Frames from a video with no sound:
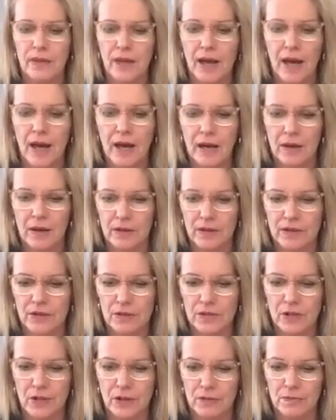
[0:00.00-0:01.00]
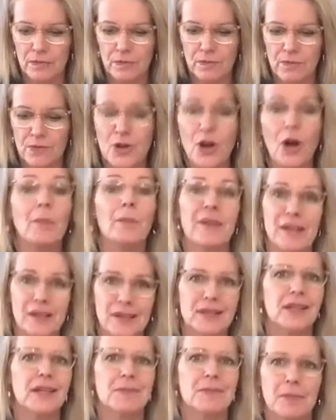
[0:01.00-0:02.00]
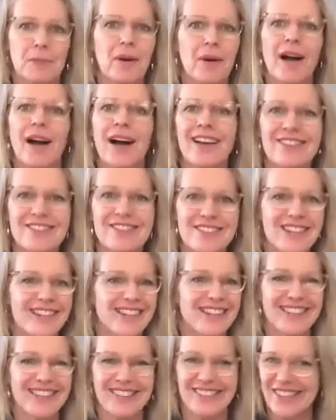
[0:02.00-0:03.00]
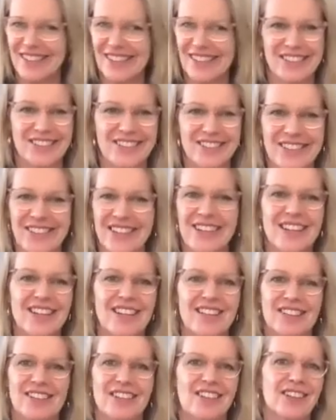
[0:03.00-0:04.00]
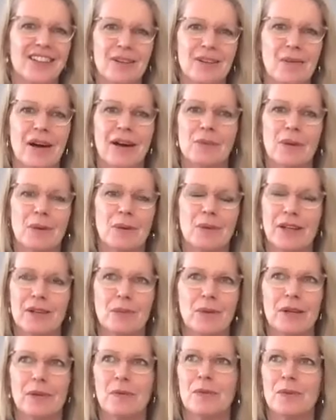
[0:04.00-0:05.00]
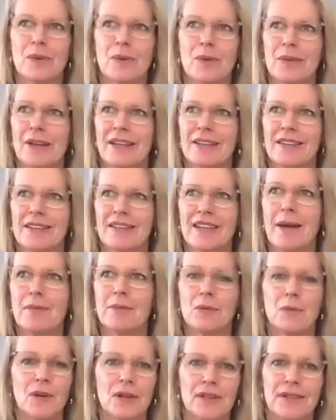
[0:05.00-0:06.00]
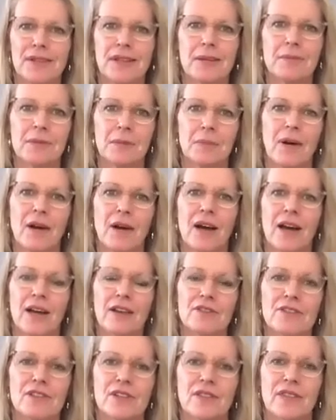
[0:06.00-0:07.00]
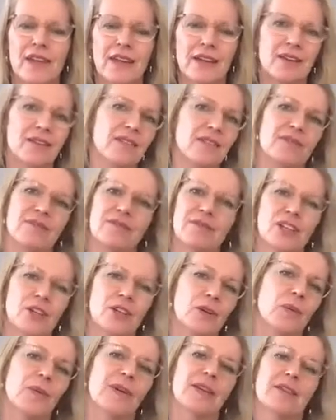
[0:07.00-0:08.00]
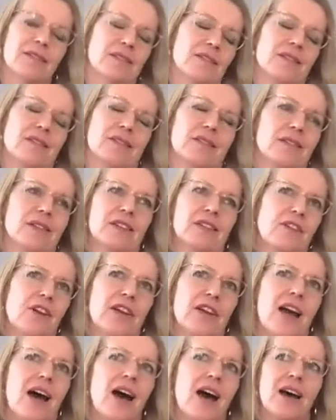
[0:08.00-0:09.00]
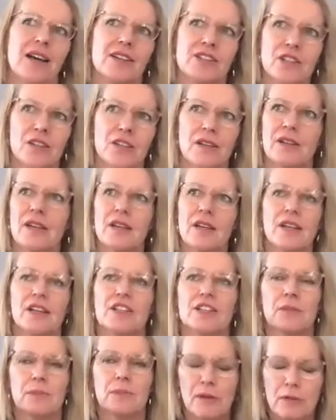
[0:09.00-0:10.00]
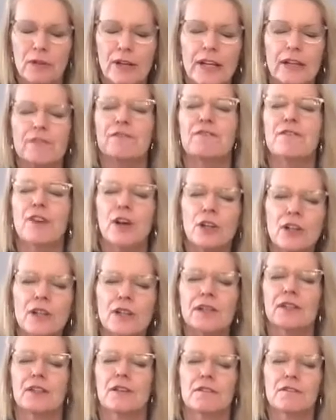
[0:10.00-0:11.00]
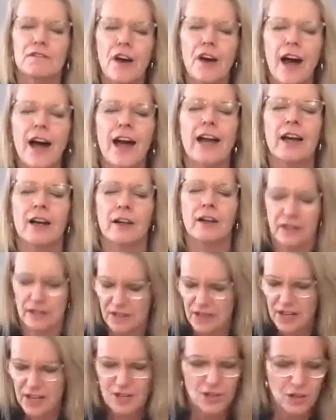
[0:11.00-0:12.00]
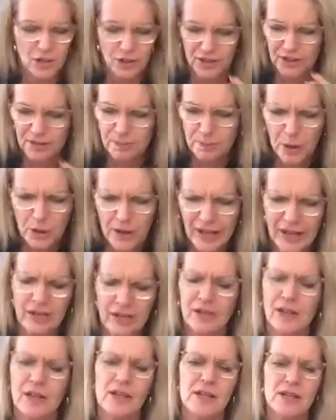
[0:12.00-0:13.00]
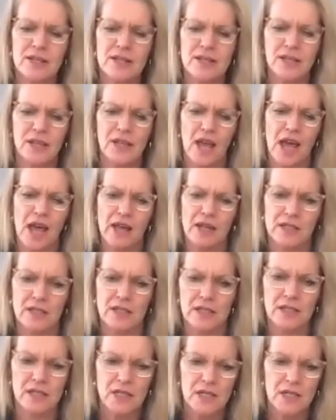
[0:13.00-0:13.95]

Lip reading: Not being sleep deprived, is certainly one. When we come to work sleep deprived, then it's very hard to be really focused on fire and spot errors and